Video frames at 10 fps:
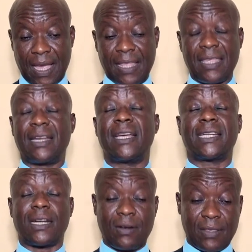And then
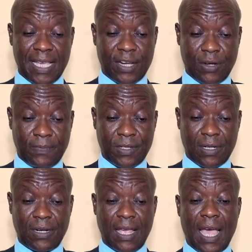later on, the
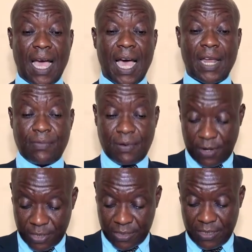adoption and
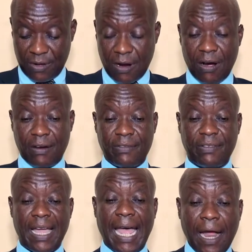promotion of
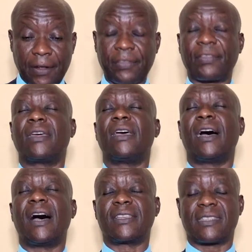health,
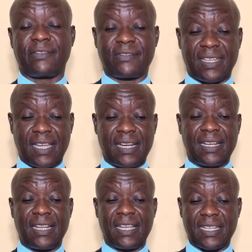
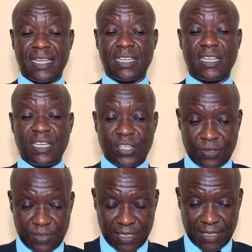safety-related
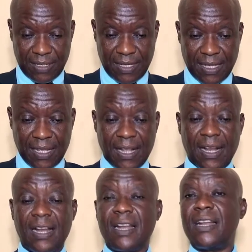issues.
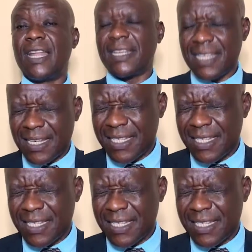Ladies and